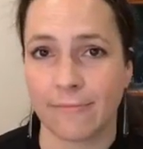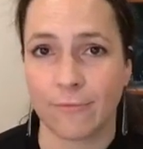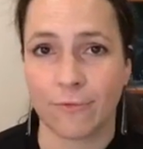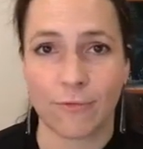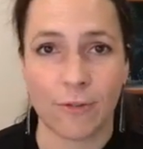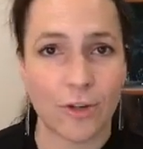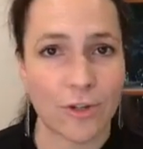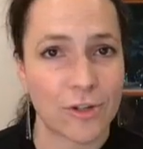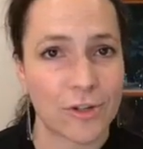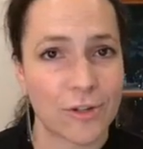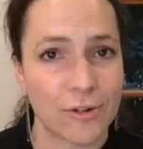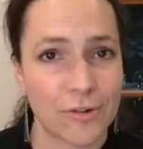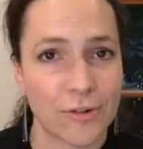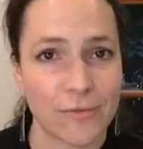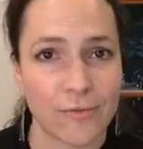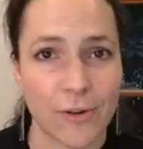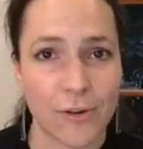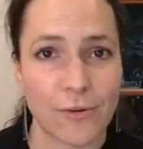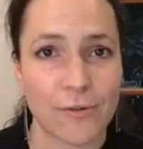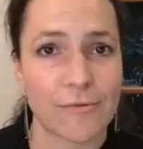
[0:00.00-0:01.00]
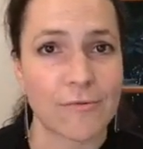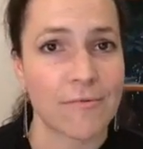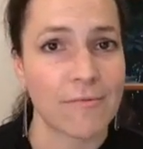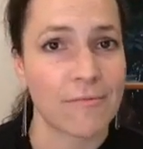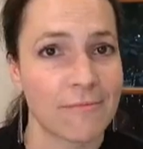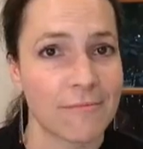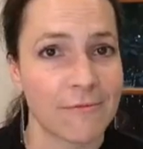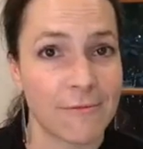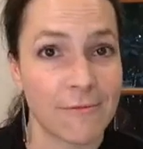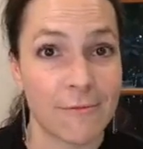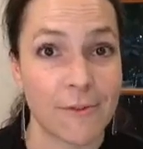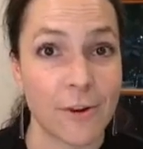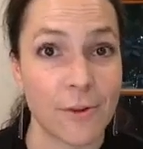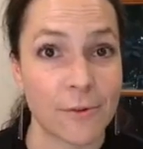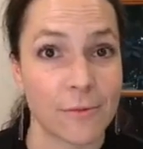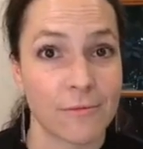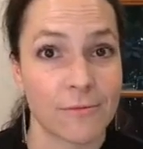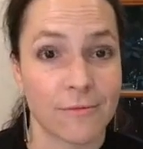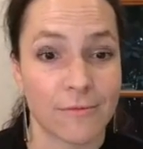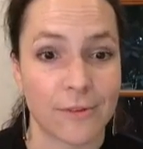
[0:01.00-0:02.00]
register to vote,
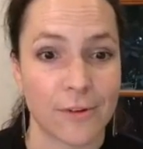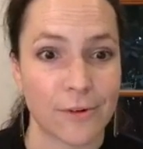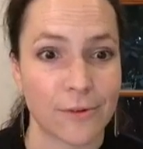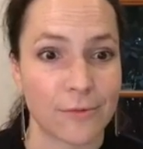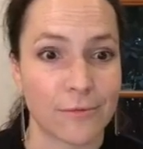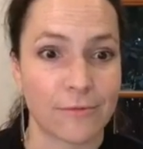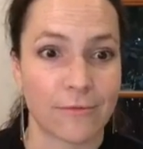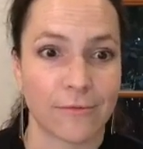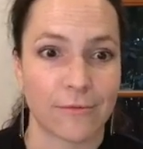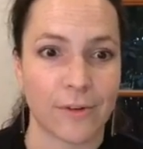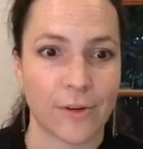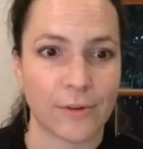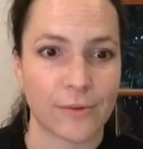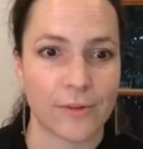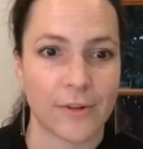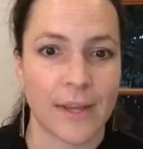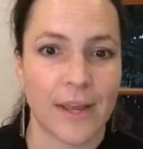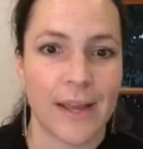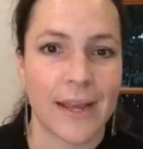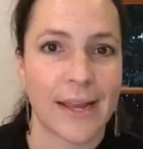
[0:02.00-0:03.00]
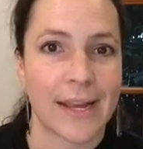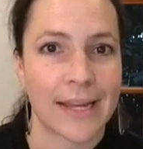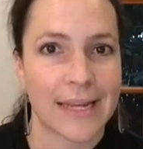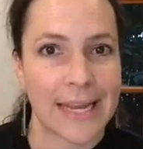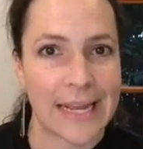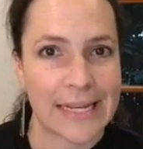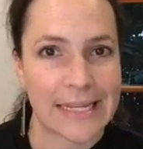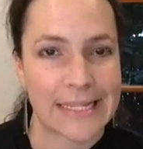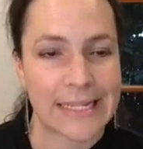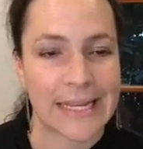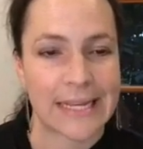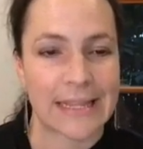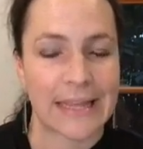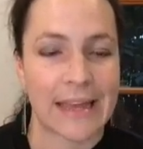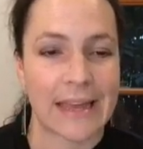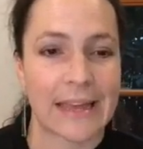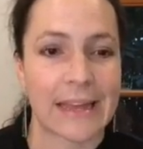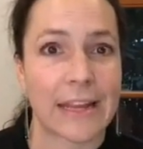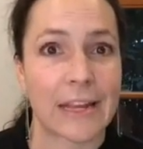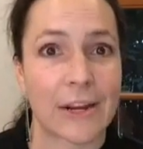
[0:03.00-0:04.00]
vote. Can't say
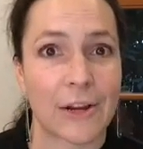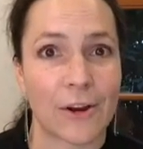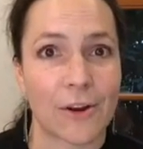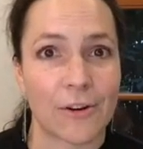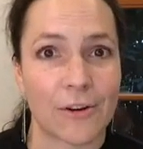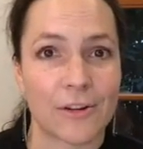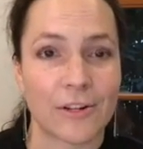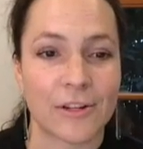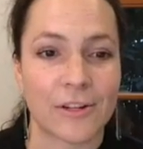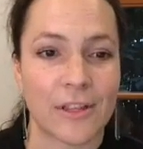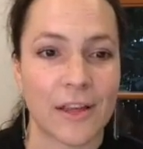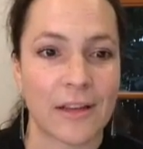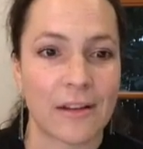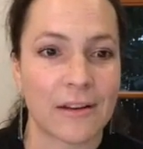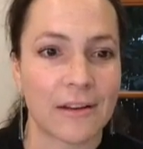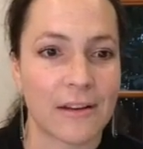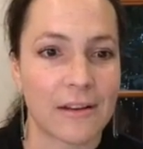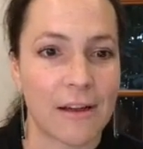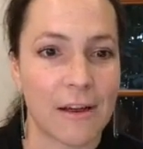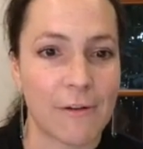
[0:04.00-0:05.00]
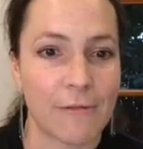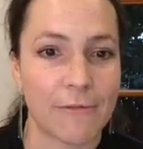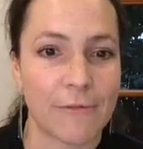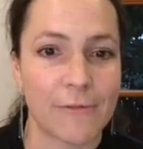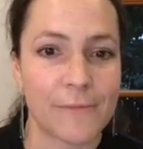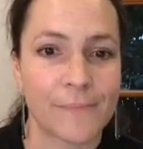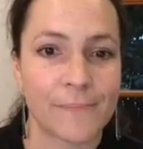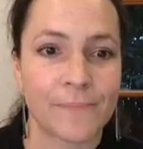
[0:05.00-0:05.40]
that and encourage that enough.